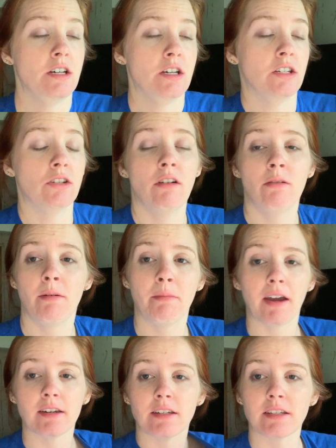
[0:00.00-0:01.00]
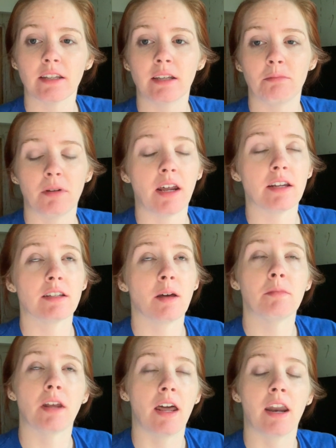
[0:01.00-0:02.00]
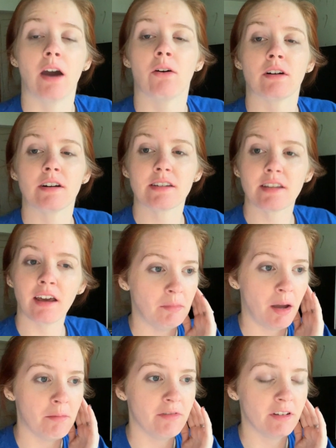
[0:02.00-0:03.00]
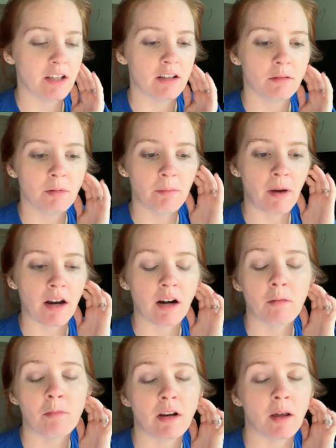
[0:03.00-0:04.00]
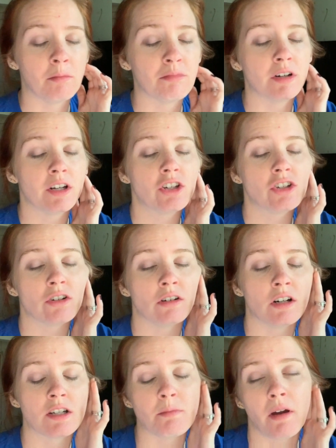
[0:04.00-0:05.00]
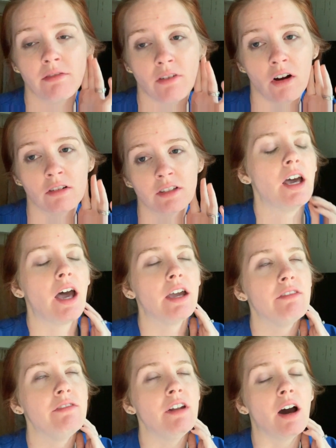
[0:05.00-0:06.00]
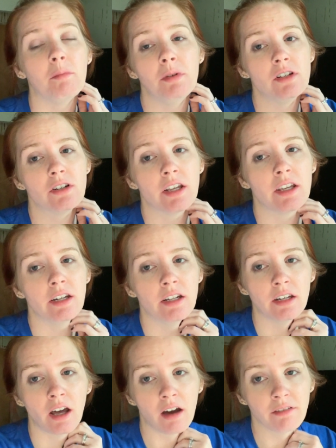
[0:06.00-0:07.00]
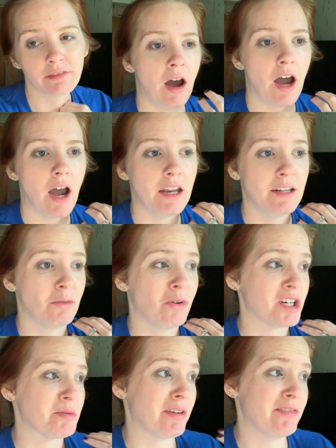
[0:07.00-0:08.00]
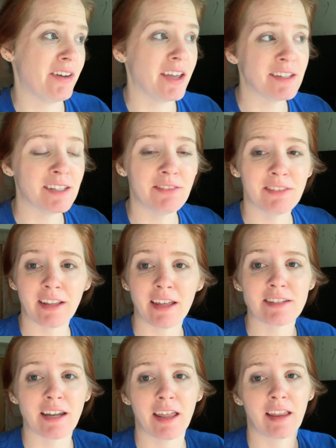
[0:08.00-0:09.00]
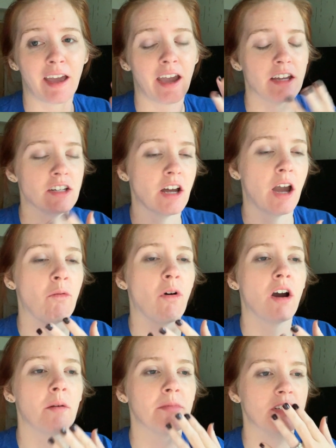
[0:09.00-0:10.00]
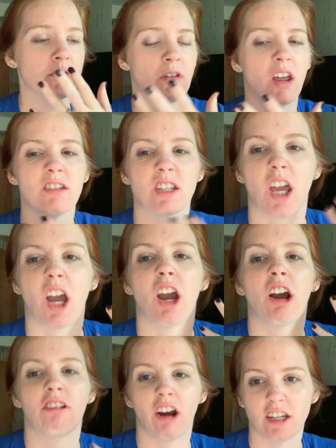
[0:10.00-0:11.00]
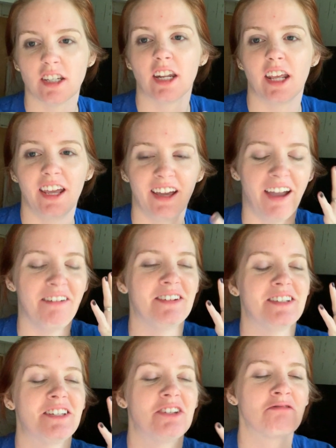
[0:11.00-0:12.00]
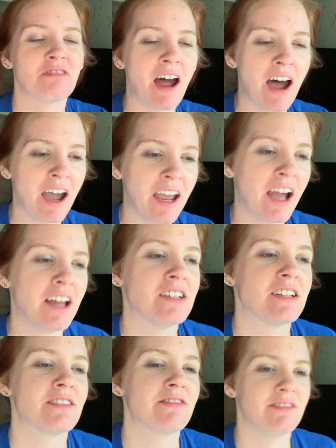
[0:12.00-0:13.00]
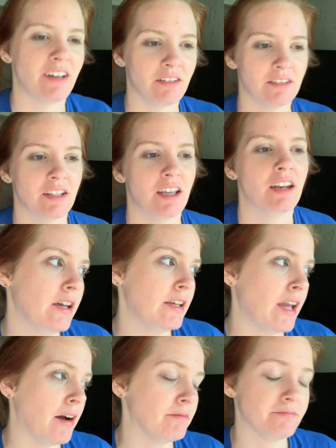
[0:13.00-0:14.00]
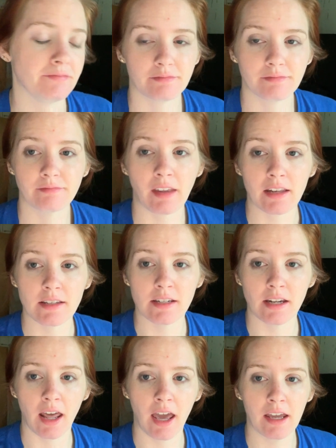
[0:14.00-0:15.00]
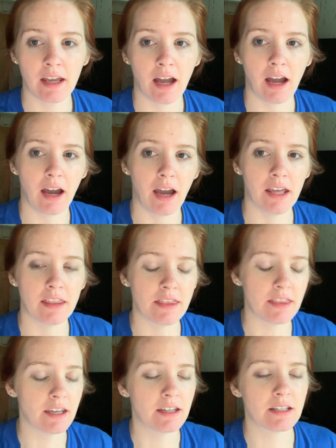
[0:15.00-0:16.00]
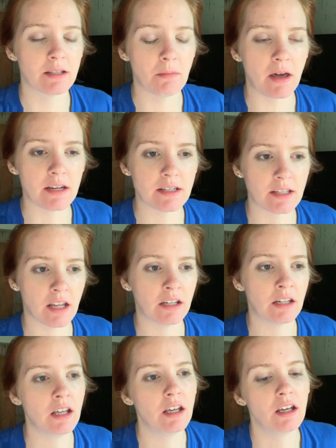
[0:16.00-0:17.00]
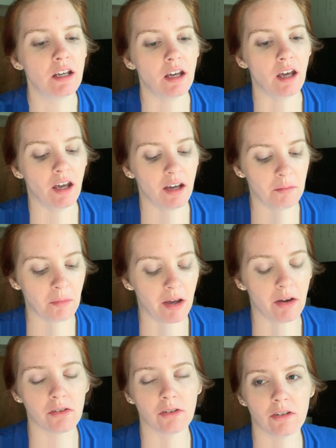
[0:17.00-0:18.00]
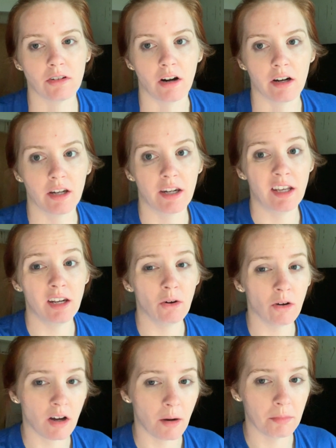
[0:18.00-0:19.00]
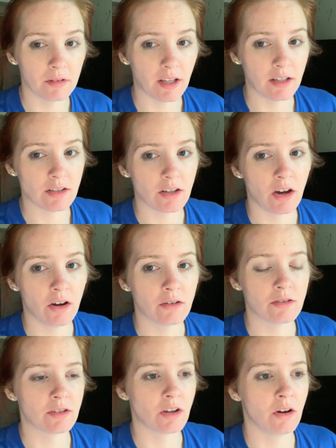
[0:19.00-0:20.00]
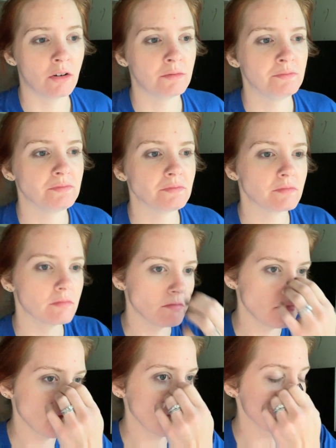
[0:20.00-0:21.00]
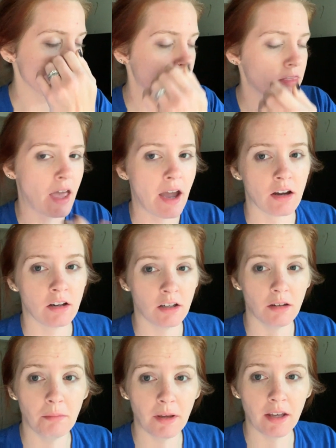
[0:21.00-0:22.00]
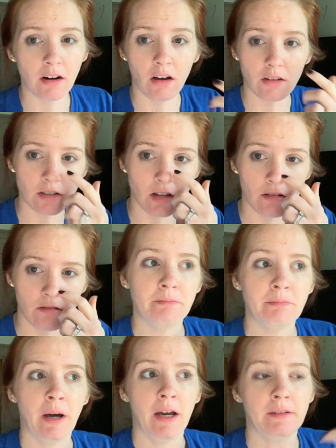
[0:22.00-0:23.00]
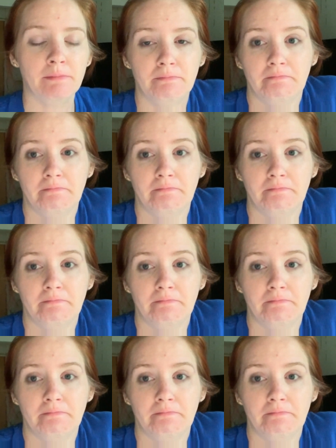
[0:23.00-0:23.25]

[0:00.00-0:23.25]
So I went back to sleep and I slept 10 hours. I'm feeling a little bit better, but I'm pretty sure it's my fault. I've not been drinking enough. I didn't wash my face even last night. Like I woke up this morning, it's like crusty. I was dry, I just felt it. Yeah, that's today. I think it's the medicine. I also started keto a couple days ago, so that could be it also. But